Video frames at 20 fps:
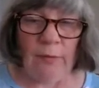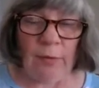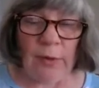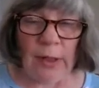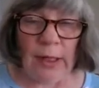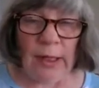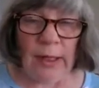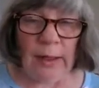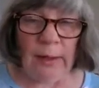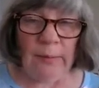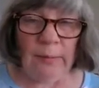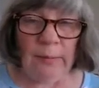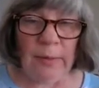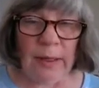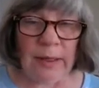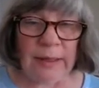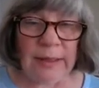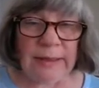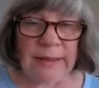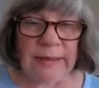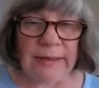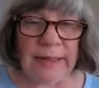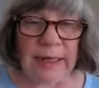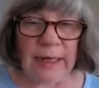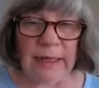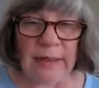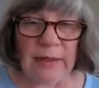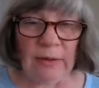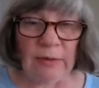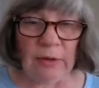For him, the
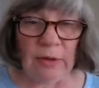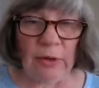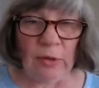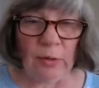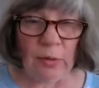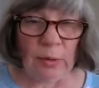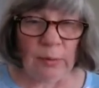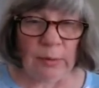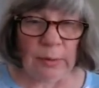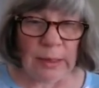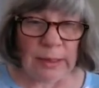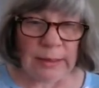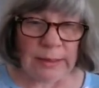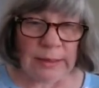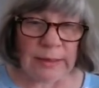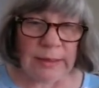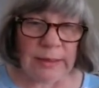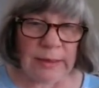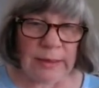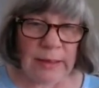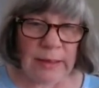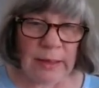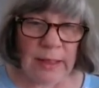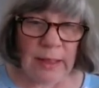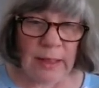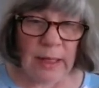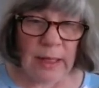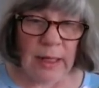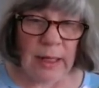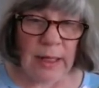stakes are enormous.
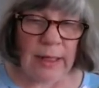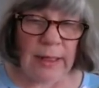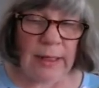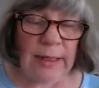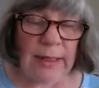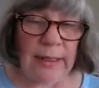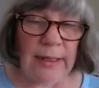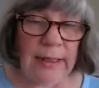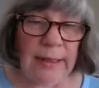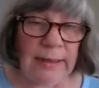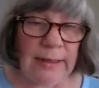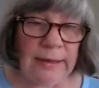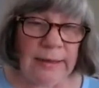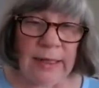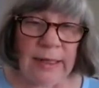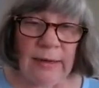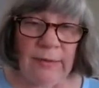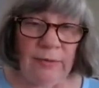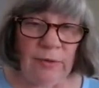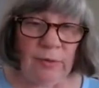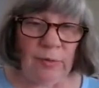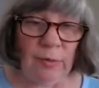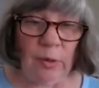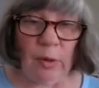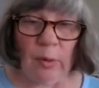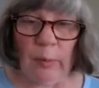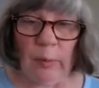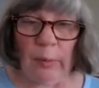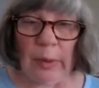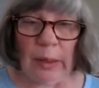He is, after
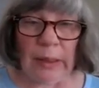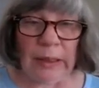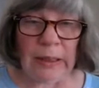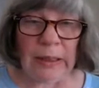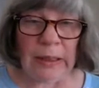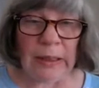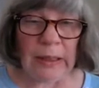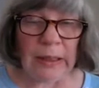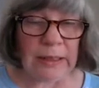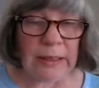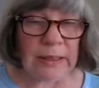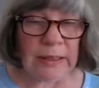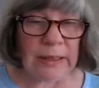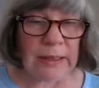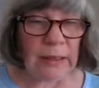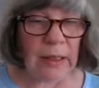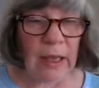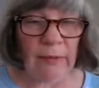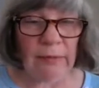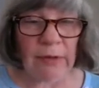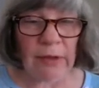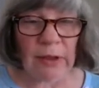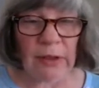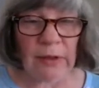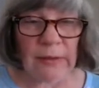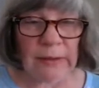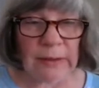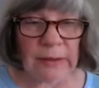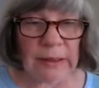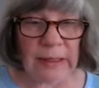all, betting his
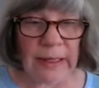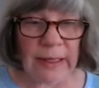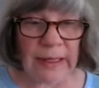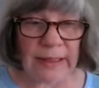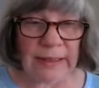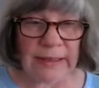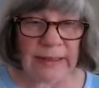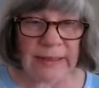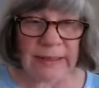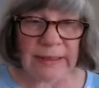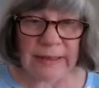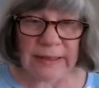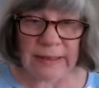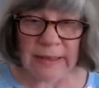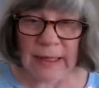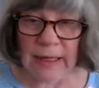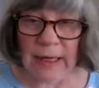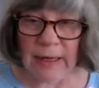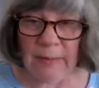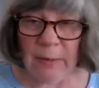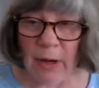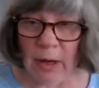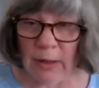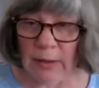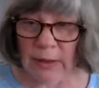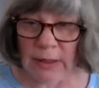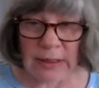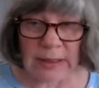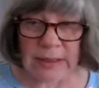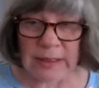livelihood and his name
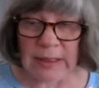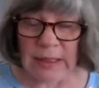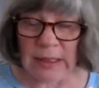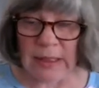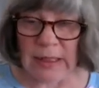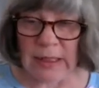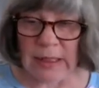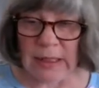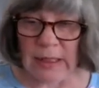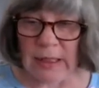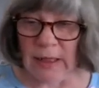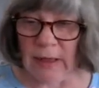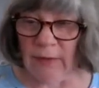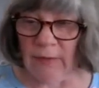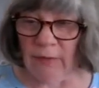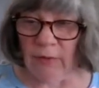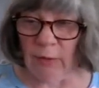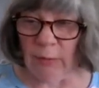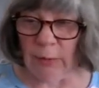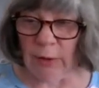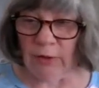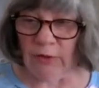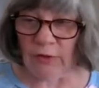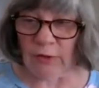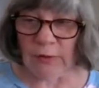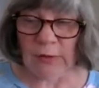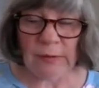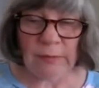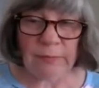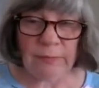on this
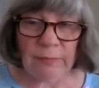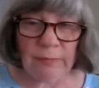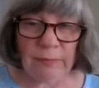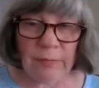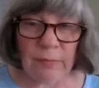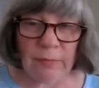information.